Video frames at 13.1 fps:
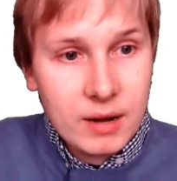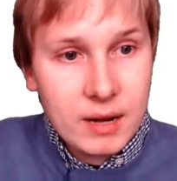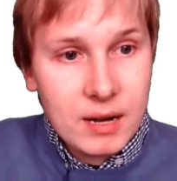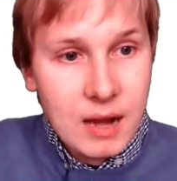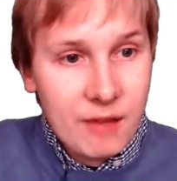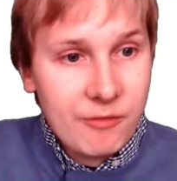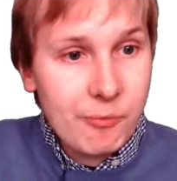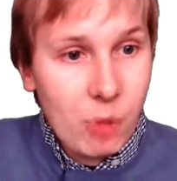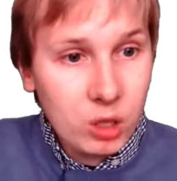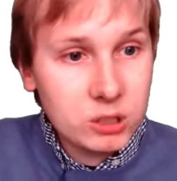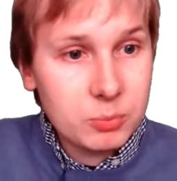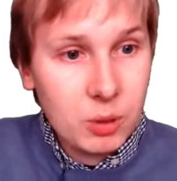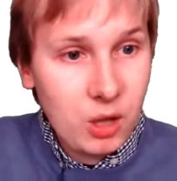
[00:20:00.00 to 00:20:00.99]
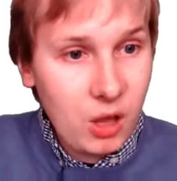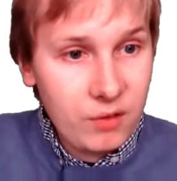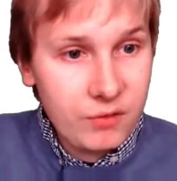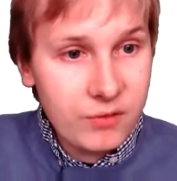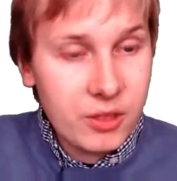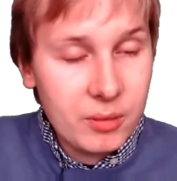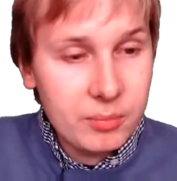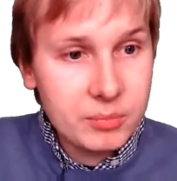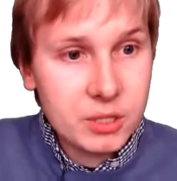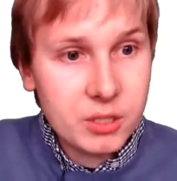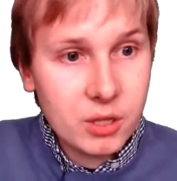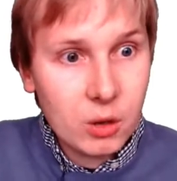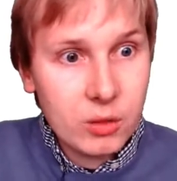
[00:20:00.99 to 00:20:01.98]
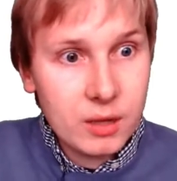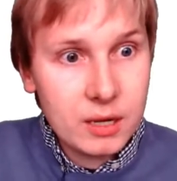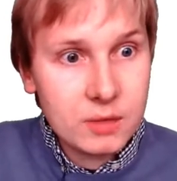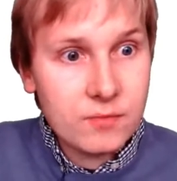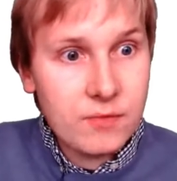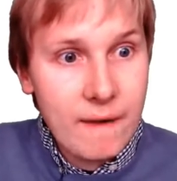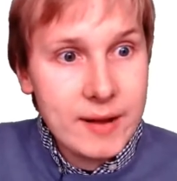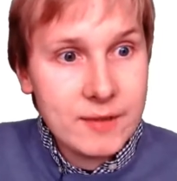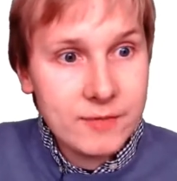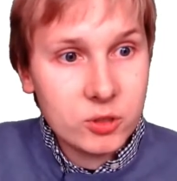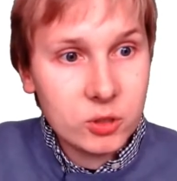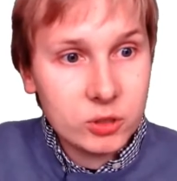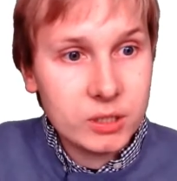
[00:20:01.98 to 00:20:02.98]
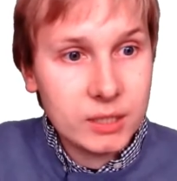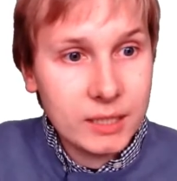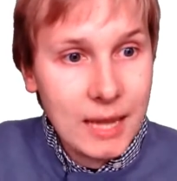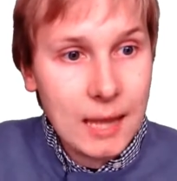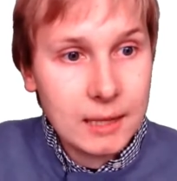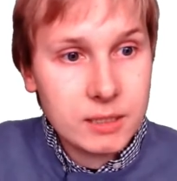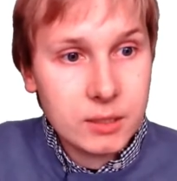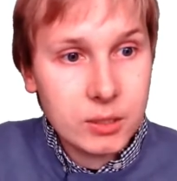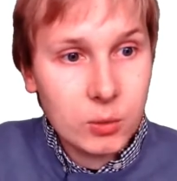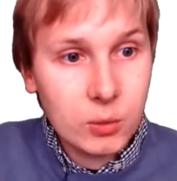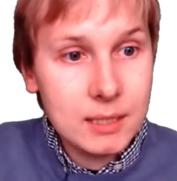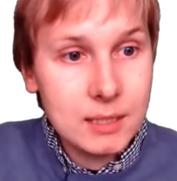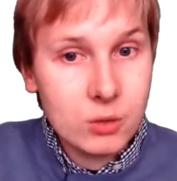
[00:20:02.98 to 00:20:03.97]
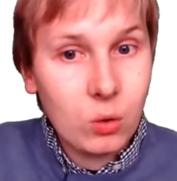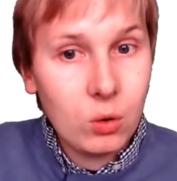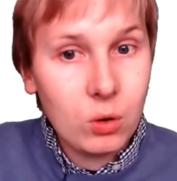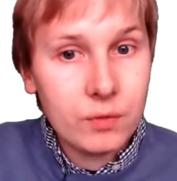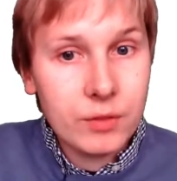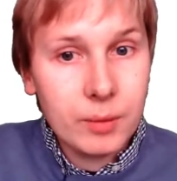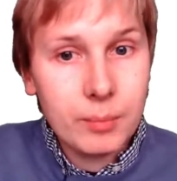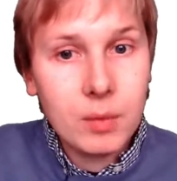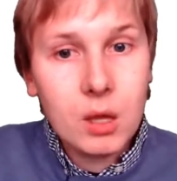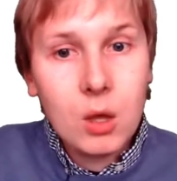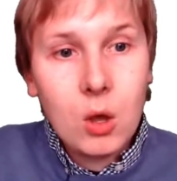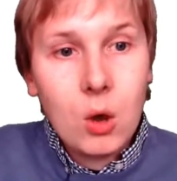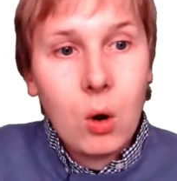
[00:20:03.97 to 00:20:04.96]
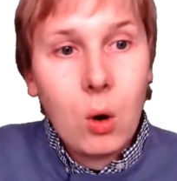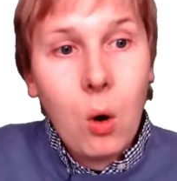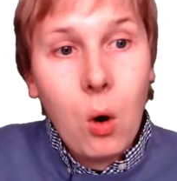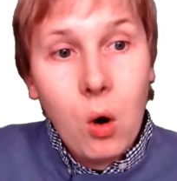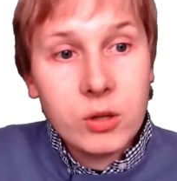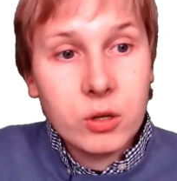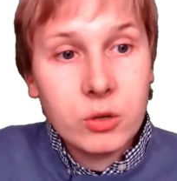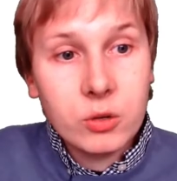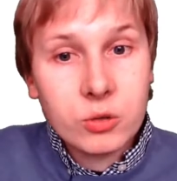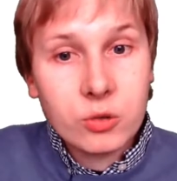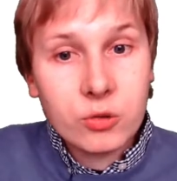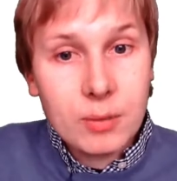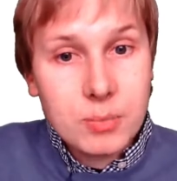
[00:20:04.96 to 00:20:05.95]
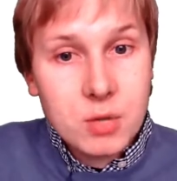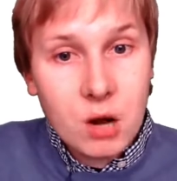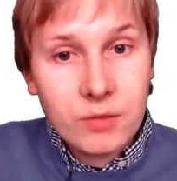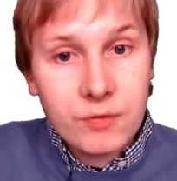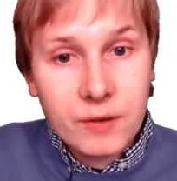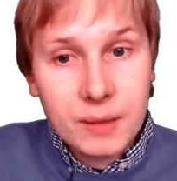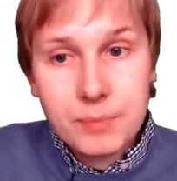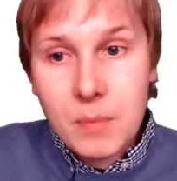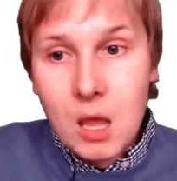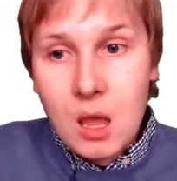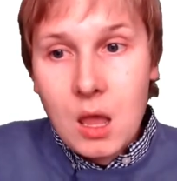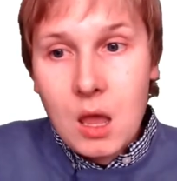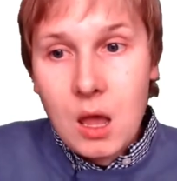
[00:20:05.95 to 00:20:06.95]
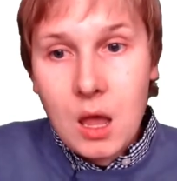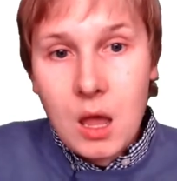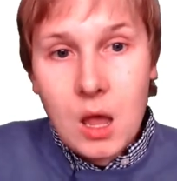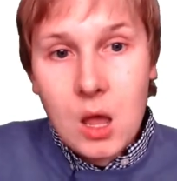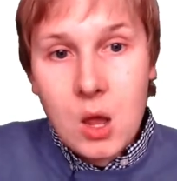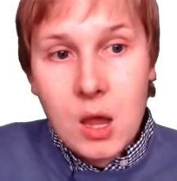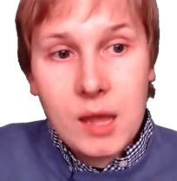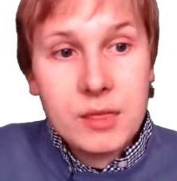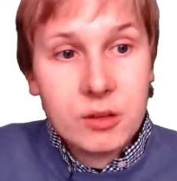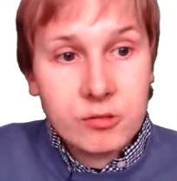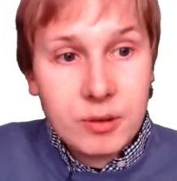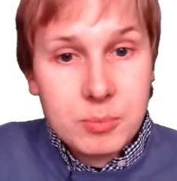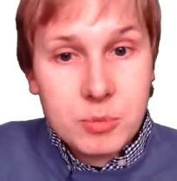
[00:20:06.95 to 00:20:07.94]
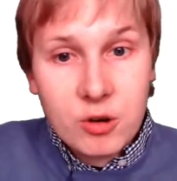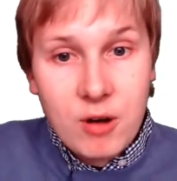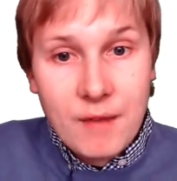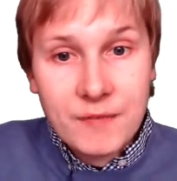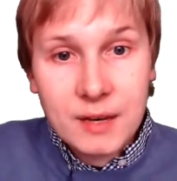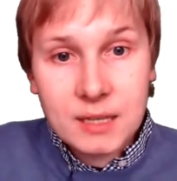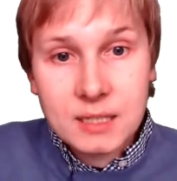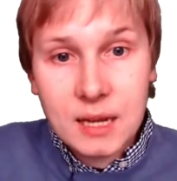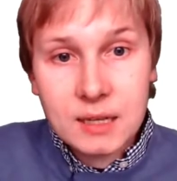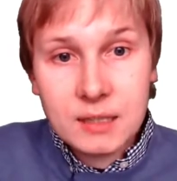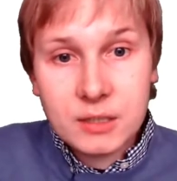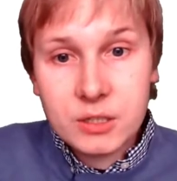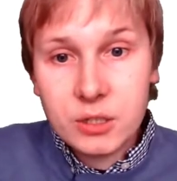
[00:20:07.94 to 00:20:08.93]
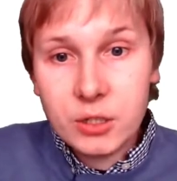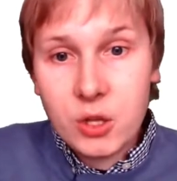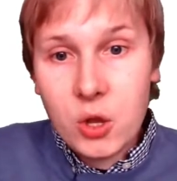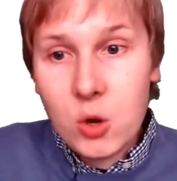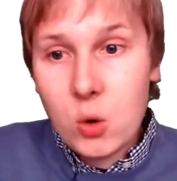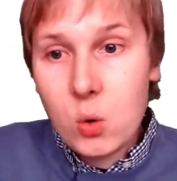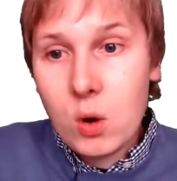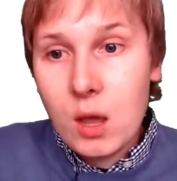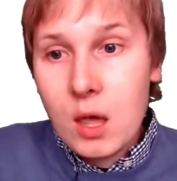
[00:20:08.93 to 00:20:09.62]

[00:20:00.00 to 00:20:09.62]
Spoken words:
and have multiple of them so that it's very difficult to get to at least all of them, or you use cryptography. In the cryptographic sense, you